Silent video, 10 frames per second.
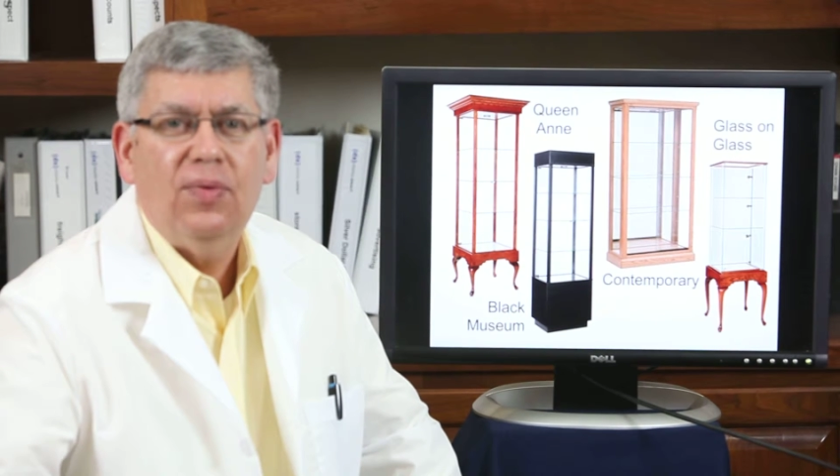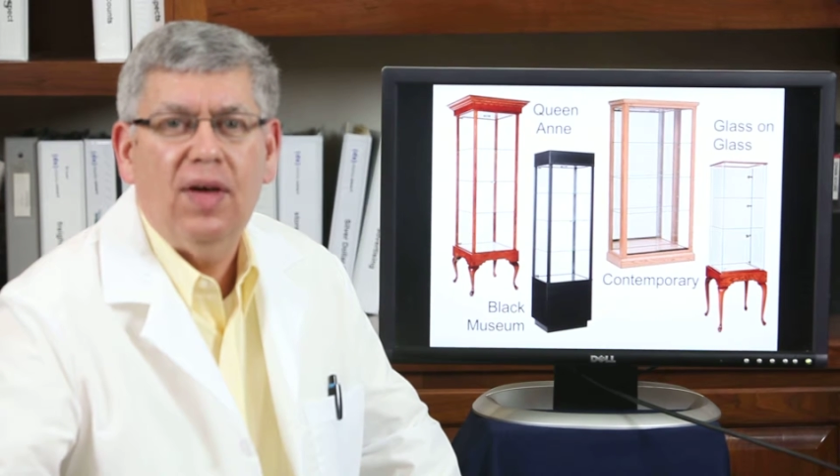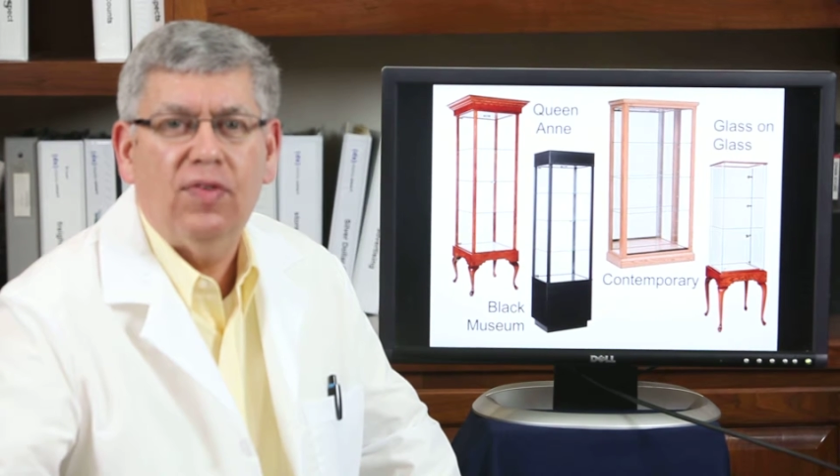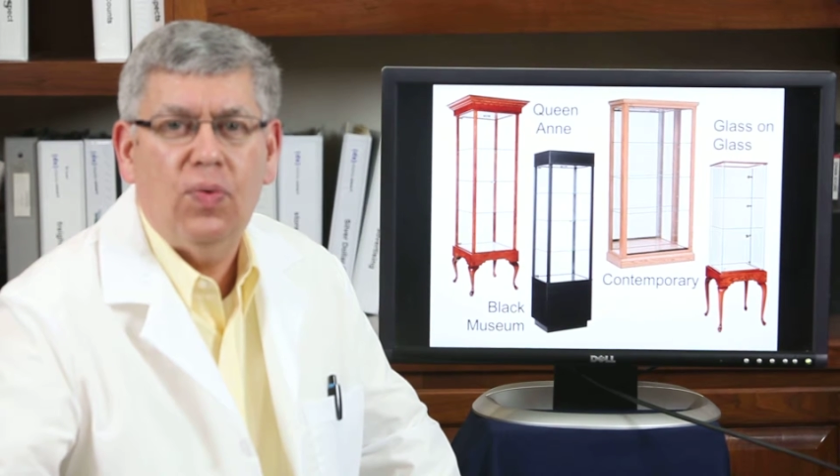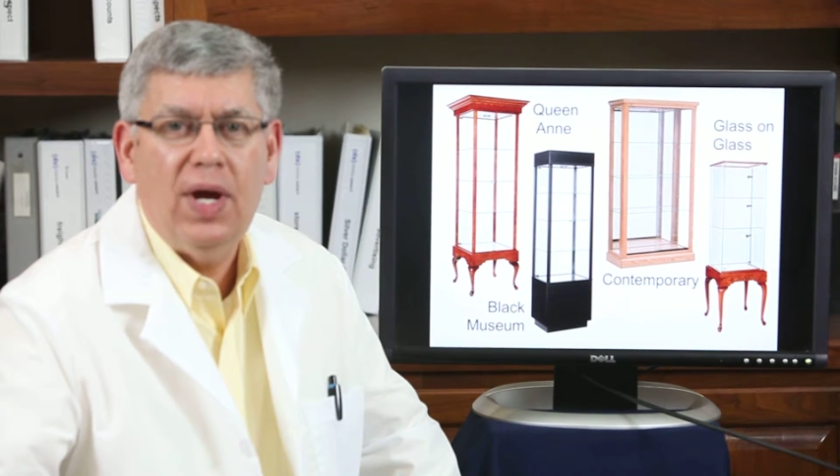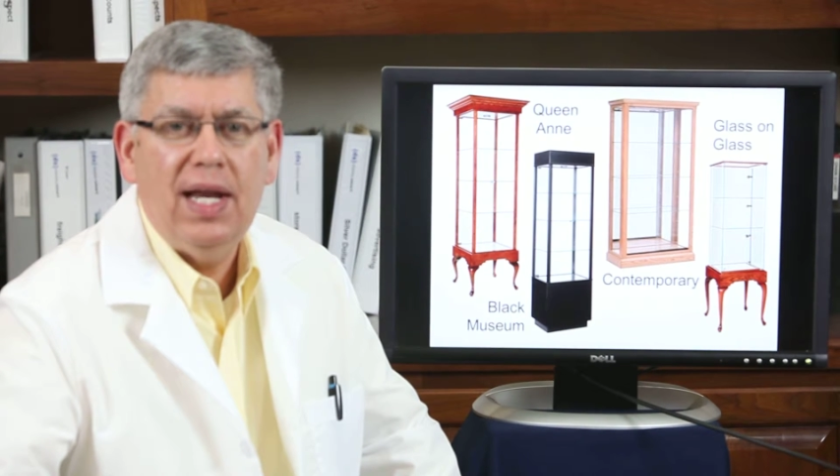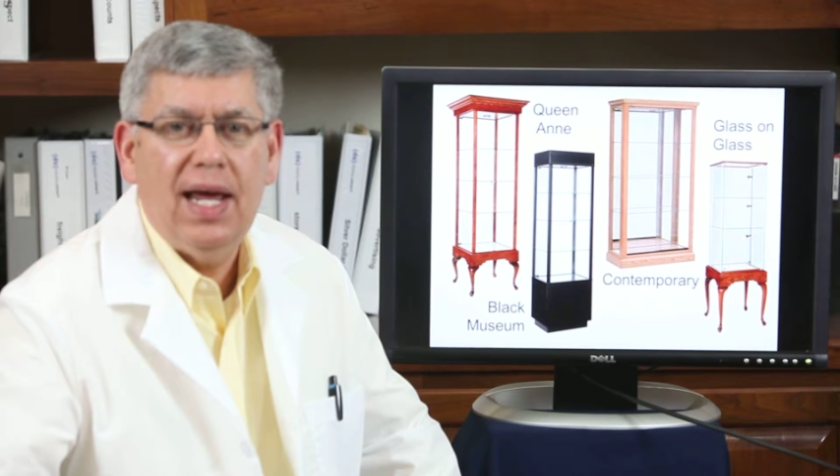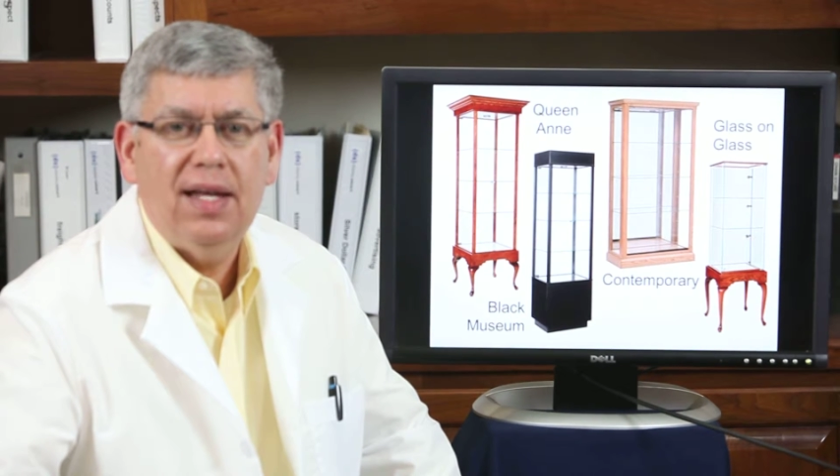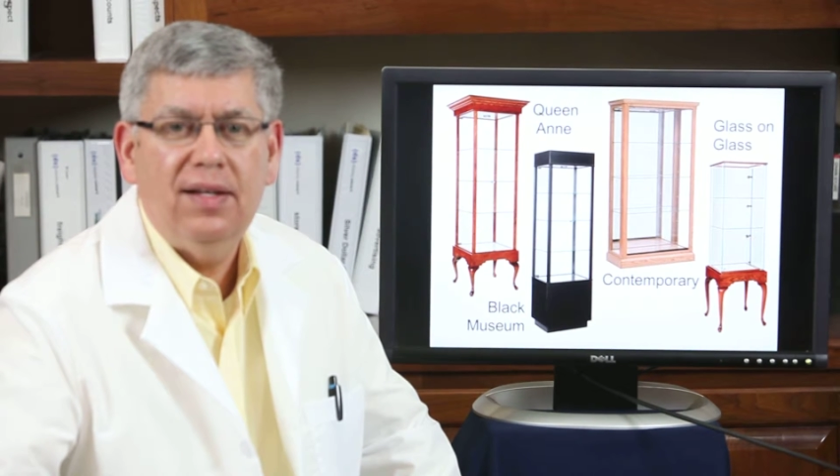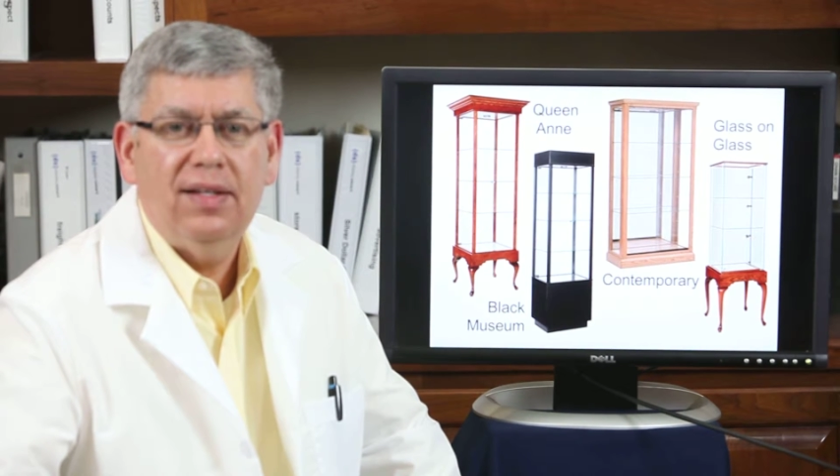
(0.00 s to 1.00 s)
We have Queen
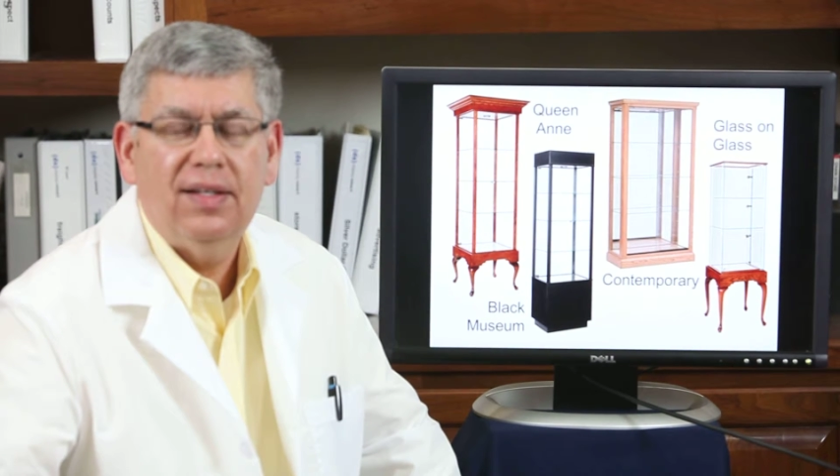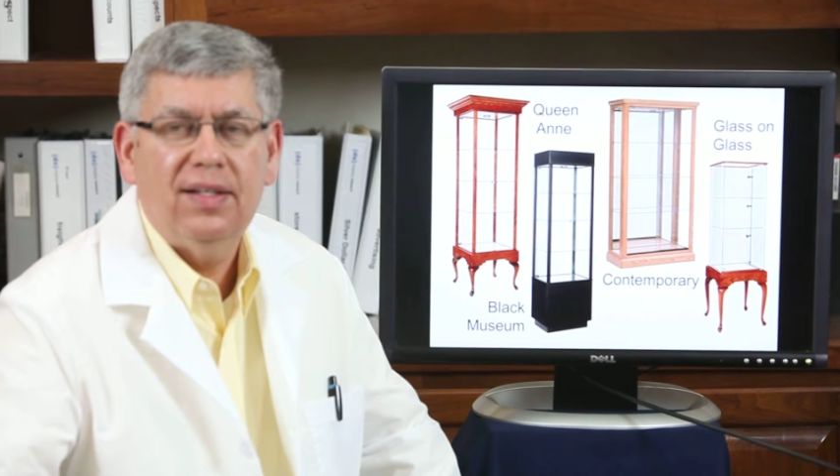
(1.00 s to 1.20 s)
Anne,